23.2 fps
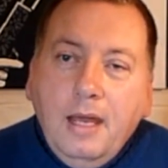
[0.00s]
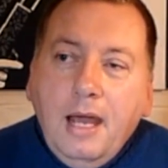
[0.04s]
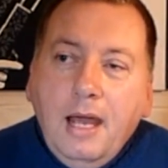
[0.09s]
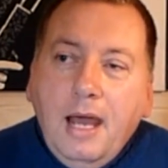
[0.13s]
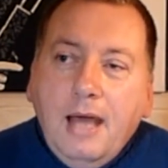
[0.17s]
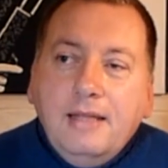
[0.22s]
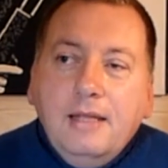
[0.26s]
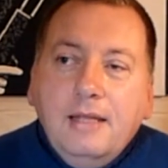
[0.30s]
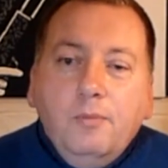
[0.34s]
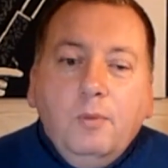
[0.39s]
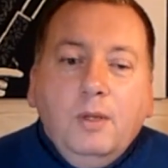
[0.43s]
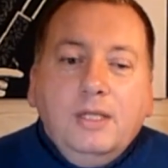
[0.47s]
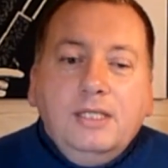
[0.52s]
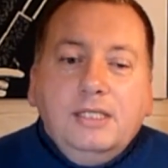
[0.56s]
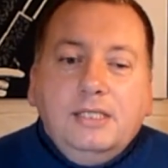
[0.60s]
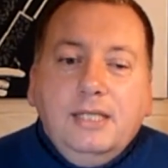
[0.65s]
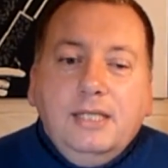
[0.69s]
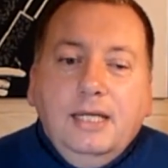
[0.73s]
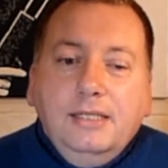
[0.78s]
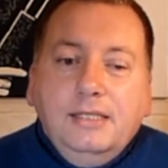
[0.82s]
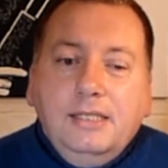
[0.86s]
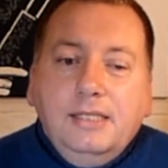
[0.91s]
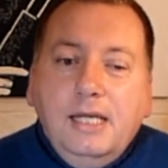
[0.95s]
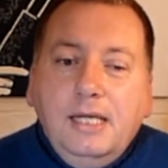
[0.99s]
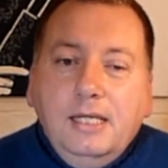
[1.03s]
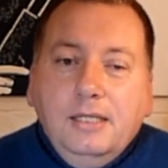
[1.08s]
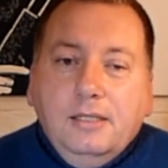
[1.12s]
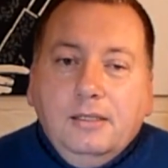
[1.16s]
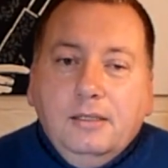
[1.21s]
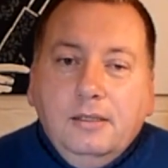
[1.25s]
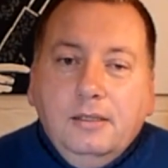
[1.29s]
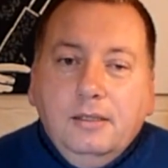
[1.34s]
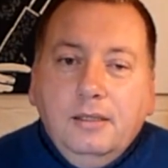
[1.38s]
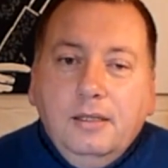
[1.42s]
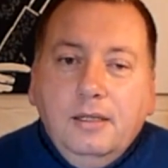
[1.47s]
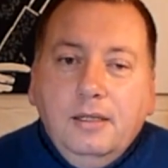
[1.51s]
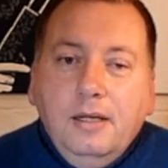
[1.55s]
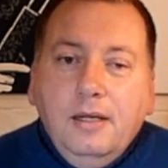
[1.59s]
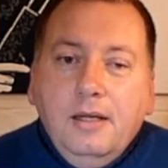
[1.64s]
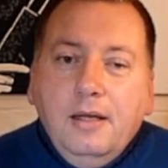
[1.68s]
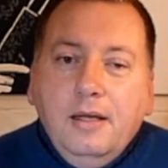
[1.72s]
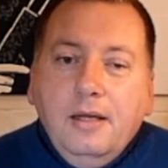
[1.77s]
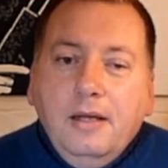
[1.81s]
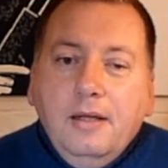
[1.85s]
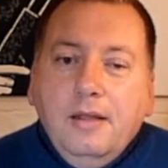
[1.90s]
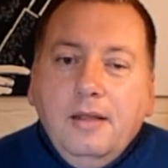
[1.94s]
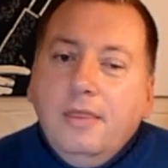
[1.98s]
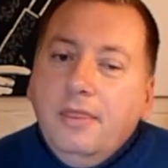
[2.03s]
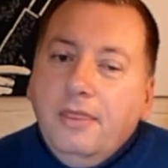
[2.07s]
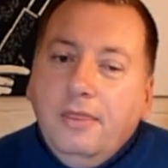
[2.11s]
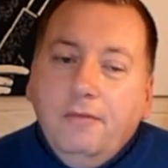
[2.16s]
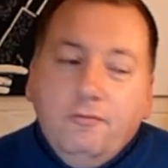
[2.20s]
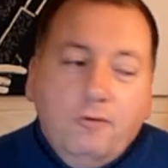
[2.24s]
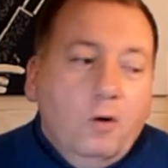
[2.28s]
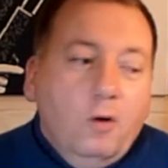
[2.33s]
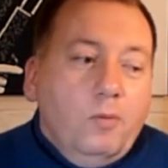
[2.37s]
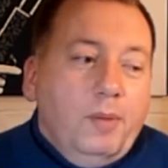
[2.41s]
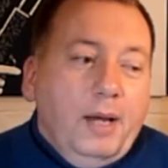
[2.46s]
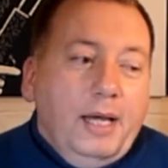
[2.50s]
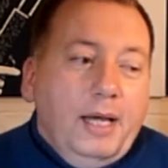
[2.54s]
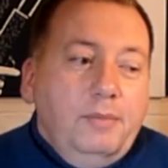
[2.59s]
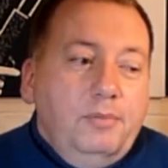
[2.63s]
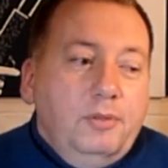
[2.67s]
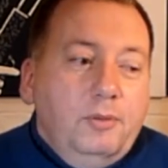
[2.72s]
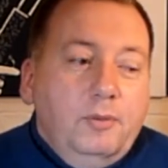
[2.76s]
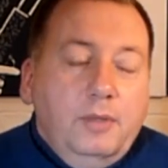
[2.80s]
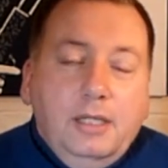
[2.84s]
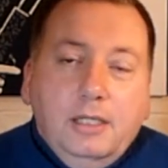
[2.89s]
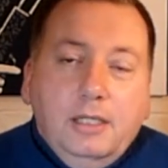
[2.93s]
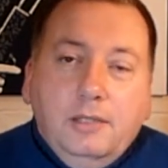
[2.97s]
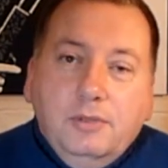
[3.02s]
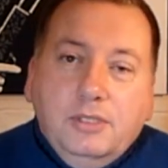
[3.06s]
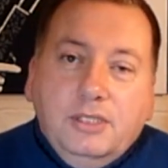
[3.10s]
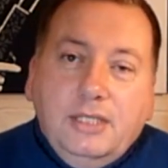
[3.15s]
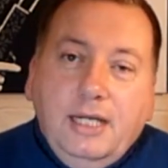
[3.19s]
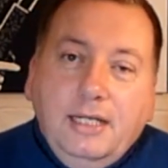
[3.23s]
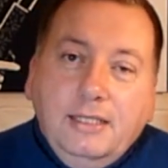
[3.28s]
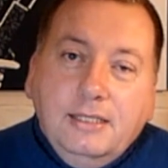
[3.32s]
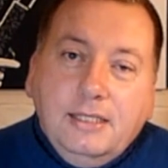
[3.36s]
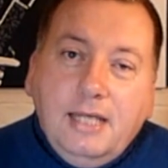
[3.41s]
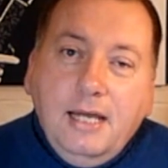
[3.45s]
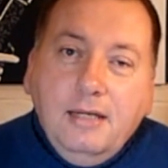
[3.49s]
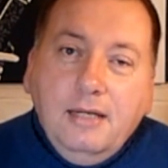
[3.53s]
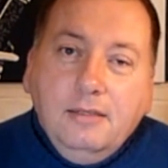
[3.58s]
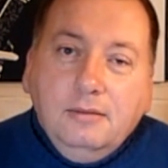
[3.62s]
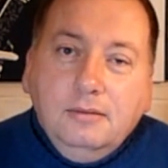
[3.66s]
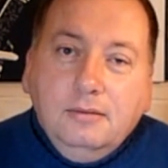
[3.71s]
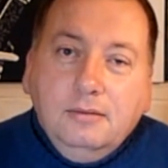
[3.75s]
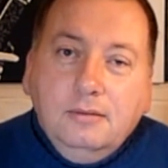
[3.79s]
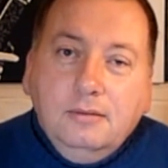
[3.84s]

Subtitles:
And then once they did, the wrong paperwork was sent out.